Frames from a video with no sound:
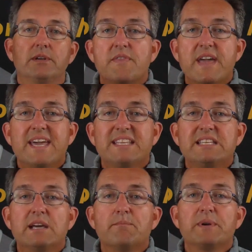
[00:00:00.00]
The
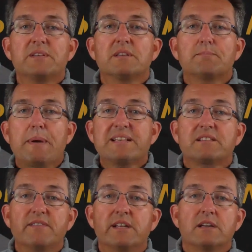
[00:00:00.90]
ATM Business
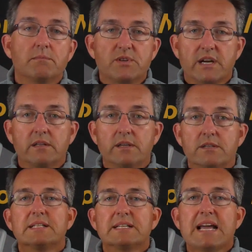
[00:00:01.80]
Passive Income
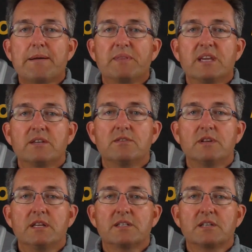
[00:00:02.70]
Checklist, the top things you
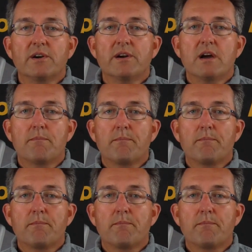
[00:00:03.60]
need to start a